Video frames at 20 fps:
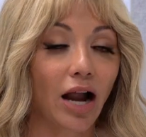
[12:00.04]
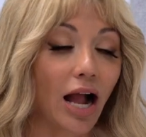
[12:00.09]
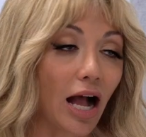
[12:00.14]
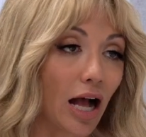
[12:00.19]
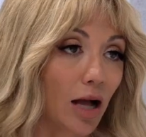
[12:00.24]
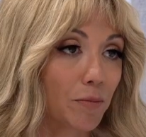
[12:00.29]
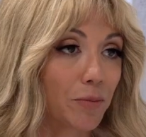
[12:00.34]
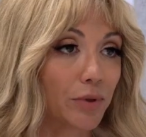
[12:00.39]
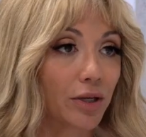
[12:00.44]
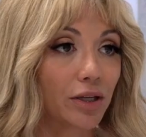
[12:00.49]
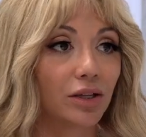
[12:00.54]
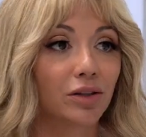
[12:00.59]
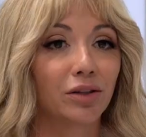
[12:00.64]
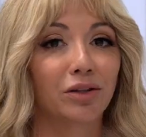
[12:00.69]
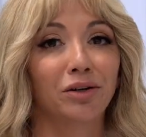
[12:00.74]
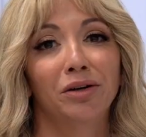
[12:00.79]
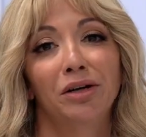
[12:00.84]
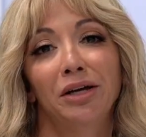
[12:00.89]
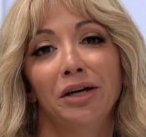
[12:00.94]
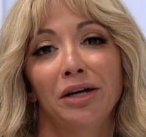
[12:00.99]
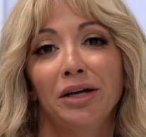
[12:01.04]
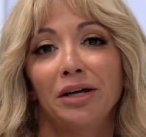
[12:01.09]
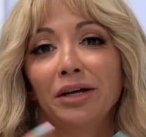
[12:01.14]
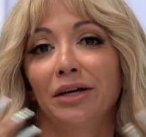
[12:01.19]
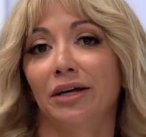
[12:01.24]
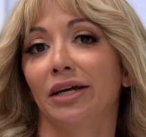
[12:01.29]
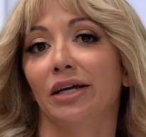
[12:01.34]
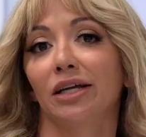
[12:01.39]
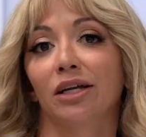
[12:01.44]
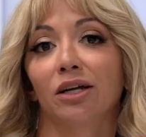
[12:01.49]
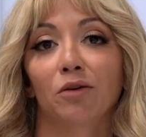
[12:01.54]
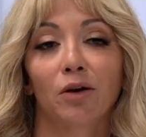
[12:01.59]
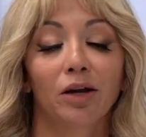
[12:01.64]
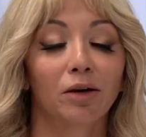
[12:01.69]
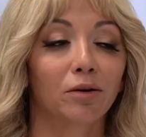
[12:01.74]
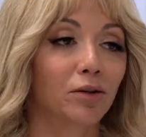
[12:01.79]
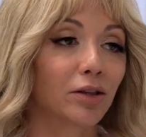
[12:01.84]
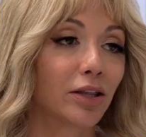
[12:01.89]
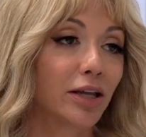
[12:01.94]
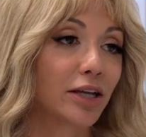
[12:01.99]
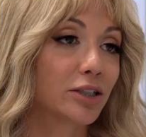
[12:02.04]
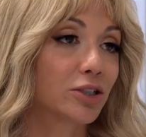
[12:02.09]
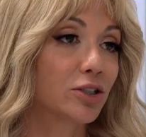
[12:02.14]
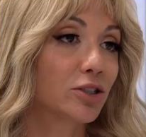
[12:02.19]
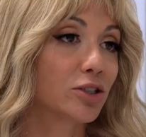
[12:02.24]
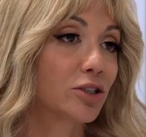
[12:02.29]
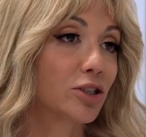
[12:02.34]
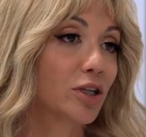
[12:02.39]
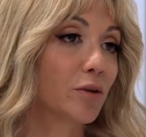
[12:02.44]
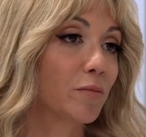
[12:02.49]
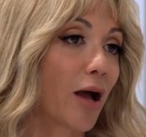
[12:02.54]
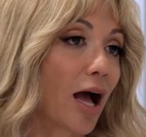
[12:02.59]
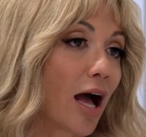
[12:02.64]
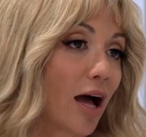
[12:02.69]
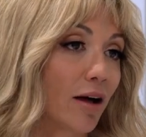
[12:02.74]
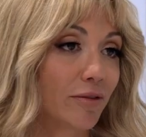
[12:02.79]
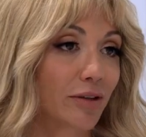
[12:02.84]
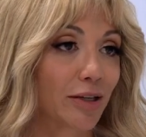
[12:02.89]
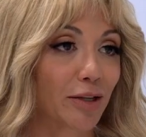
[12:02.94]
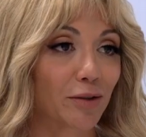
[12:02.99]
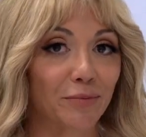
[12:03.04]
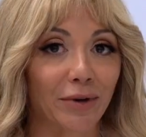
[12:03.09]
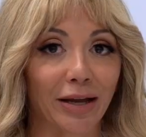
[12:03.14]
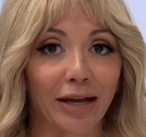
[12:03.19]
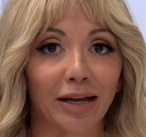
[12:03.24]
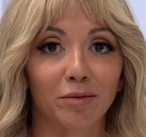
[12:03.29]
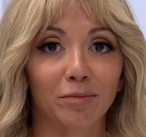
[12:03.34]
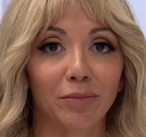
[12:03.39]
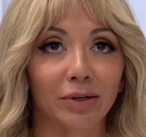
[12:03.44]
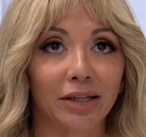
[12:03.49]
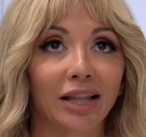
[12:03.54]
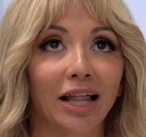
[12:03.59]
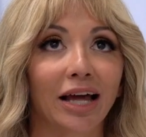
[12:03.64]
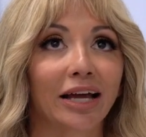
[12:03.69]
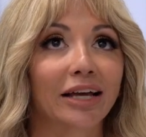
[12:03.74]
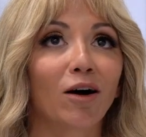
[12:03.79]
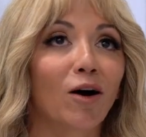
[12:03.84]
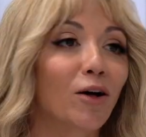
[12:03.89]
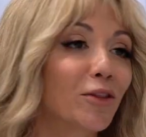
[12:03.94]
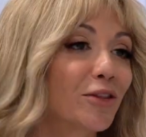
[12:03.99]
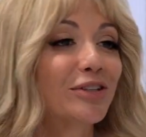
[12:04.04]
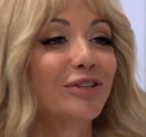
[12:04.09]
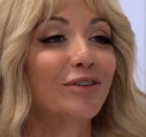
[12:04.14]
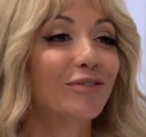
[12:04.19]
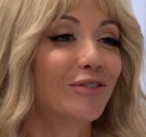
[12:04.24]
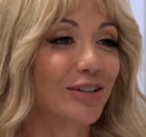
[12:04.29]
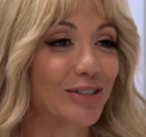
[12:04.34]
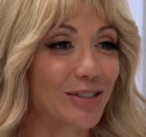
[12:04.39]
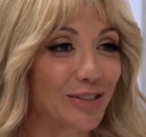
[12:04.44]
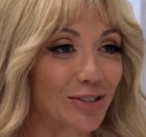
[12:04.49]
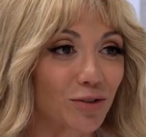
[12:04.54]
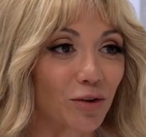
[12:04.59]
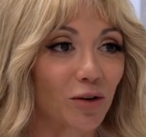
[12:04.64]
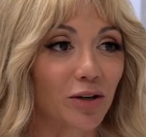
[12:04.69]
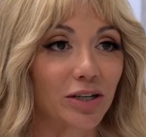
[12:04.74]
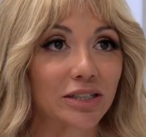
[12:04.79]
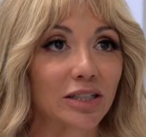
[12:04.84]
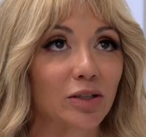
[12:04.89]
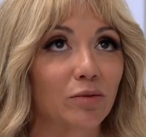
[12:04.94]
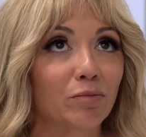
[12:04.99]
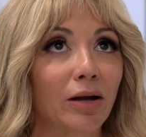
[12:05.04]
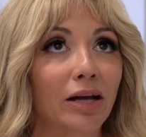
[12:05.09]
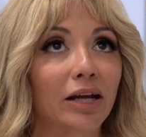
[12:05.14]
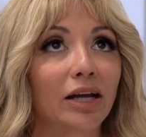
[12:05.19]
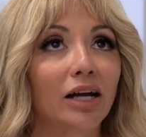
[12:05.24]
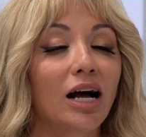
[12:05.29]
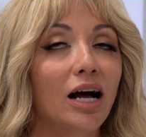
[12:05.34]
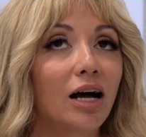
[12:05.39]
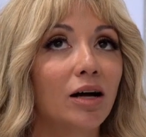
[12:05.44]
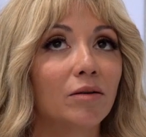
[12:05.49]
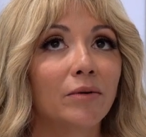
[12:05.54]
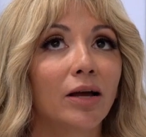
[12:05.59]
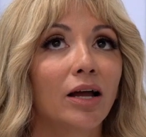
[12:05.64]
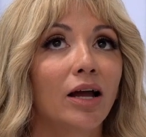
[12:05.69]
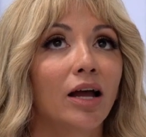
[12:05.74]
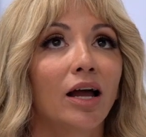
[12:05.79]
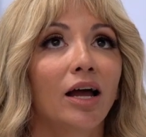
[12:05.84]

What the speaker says: happy and they're in a great relationship, having a baby, like all the different stories that might come.